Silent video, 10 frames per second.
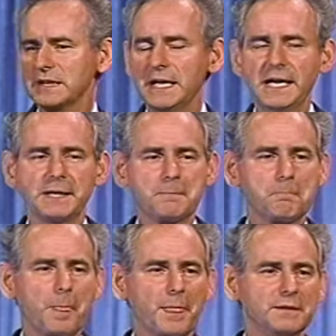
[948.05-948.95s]
the line
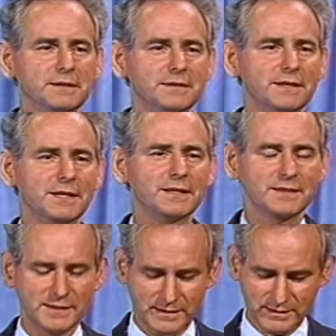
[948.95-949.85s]

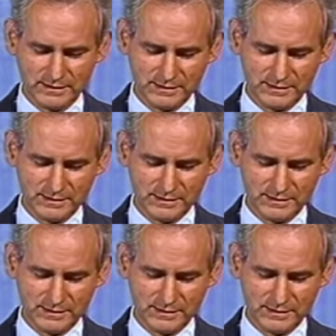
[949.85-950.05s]
and uh,